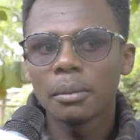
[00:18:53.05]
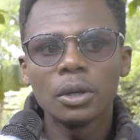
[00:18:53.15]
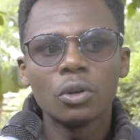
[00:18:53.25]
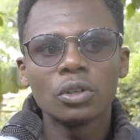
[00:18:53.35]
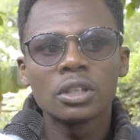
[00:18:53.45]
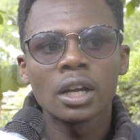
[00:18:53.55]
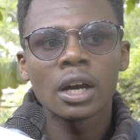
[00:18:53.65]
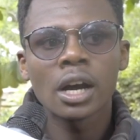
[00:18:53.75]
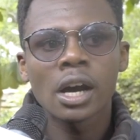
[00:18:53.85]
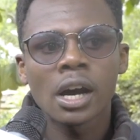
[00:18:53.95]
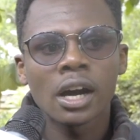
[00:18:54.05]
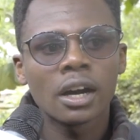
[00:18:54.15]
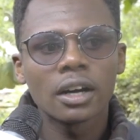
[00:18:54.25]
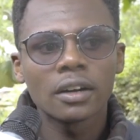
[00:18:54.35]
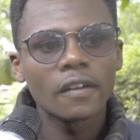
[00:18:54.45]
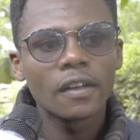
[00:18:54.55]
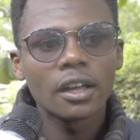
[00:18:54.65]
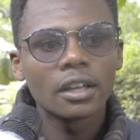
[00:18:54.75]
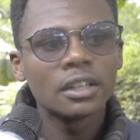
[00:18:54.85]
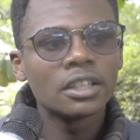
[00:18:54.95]
Because
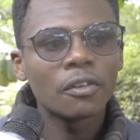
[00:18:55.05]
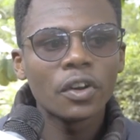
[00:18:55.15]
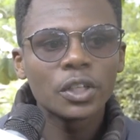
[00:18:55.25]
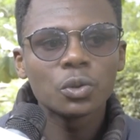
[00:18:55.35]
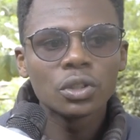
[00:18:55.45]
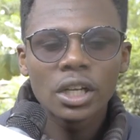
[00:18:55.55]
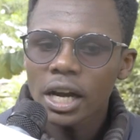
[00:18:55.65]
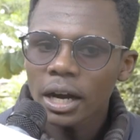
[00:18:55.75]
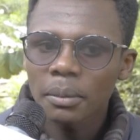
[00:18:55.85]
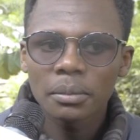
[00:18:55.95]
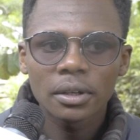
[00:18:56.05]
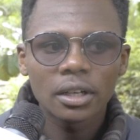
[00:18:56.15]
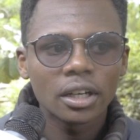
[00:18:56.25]
there's a vet would come,